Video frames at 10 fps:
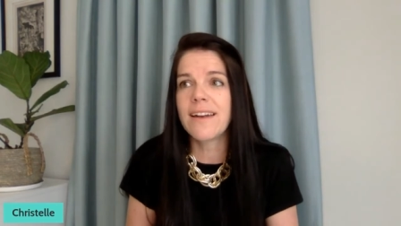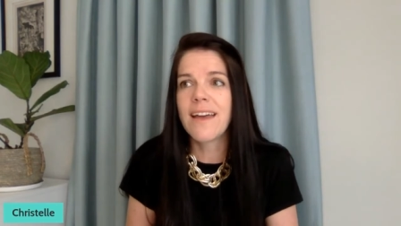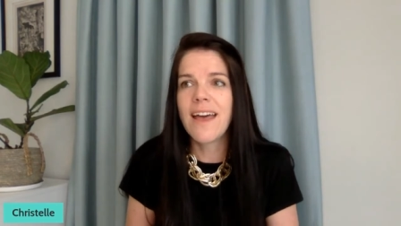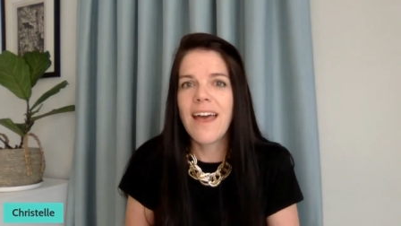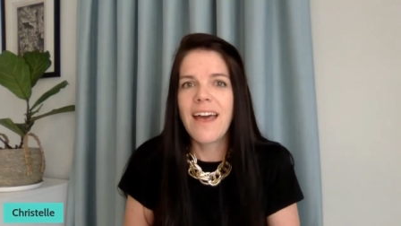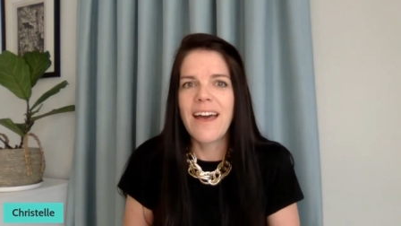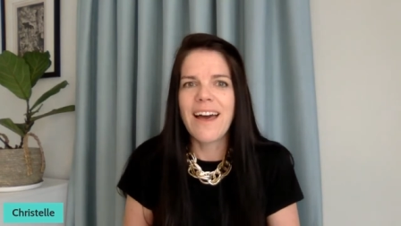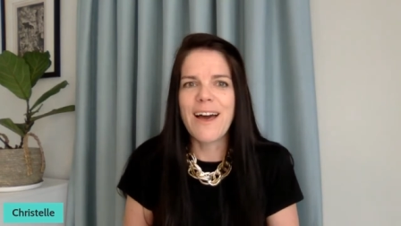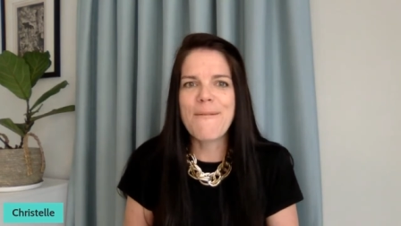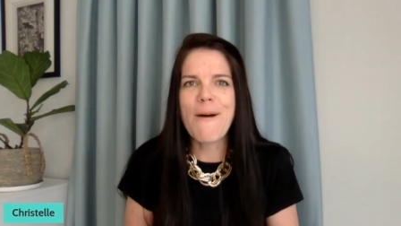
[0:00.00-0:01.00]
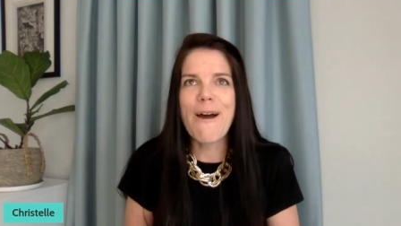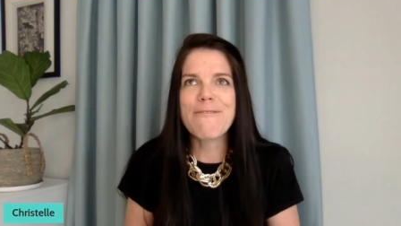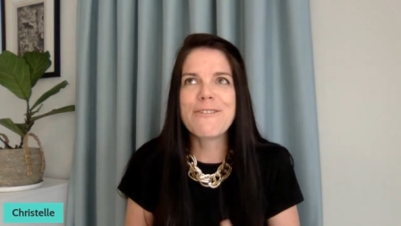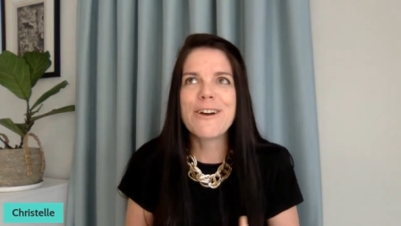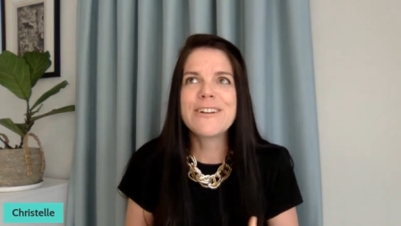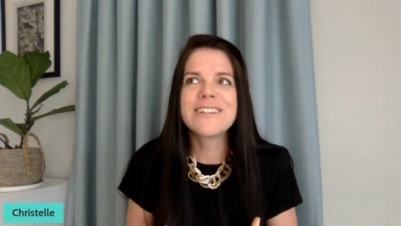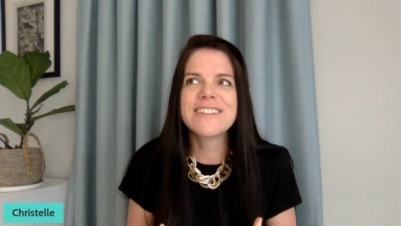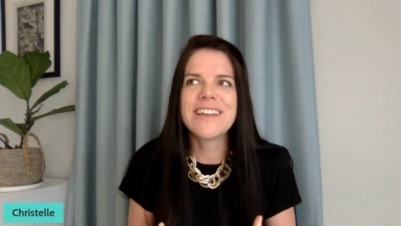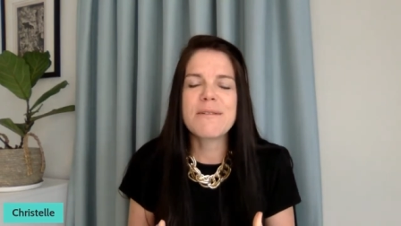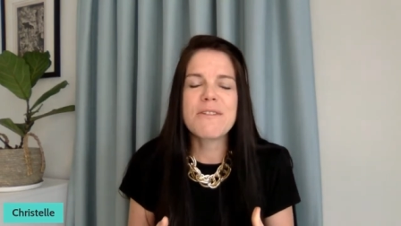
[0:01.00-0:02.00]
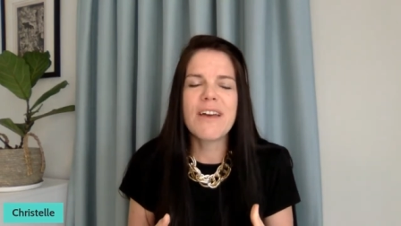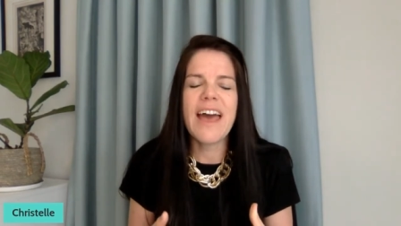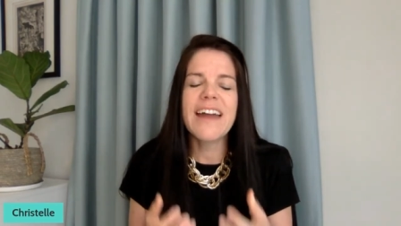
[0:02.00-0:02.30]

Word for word: And um, I've noticed that